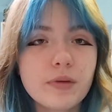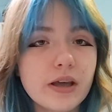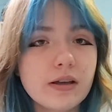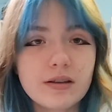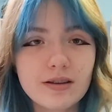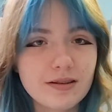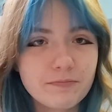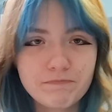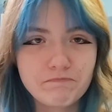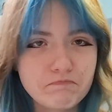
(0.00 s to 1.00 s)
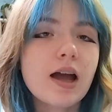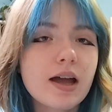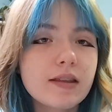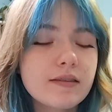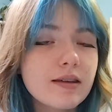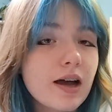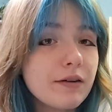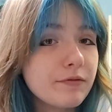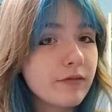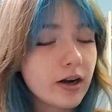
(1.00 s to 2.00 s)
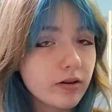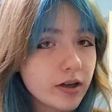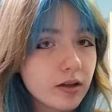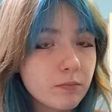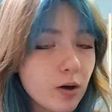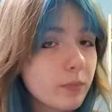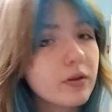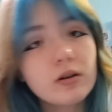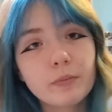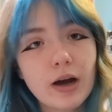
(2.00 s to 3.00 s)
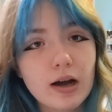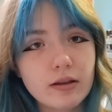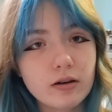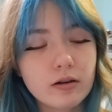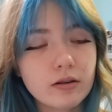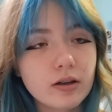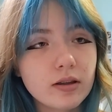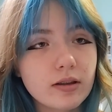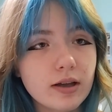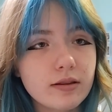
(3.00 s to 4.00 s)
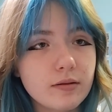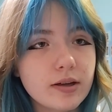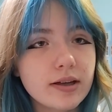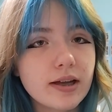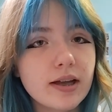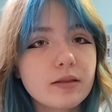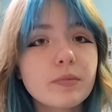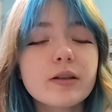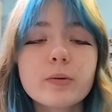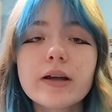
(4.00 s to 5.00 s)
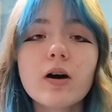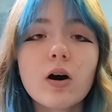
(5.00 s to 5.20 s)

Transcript: pink. And a very popular pattern that you can get, by the way,